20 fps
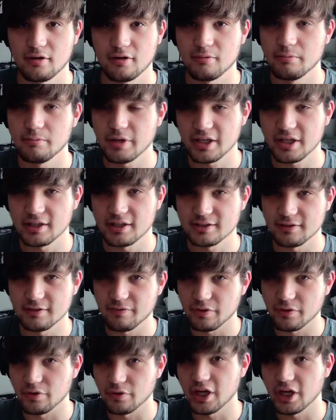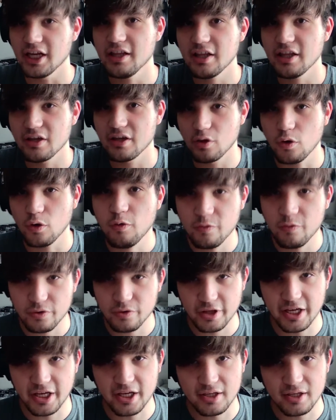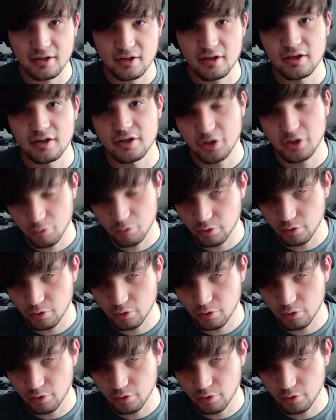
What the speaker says: because if they're anything over that, you will